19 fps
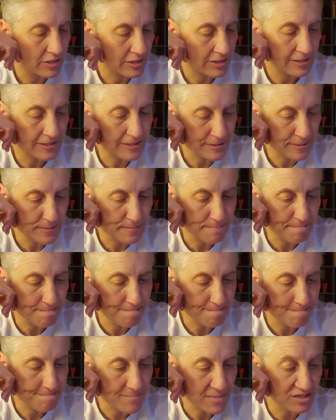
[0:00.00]
And
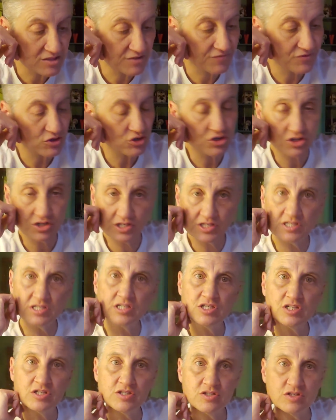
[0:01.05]
the future
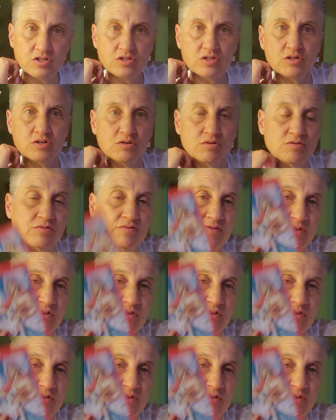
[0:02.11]
sees you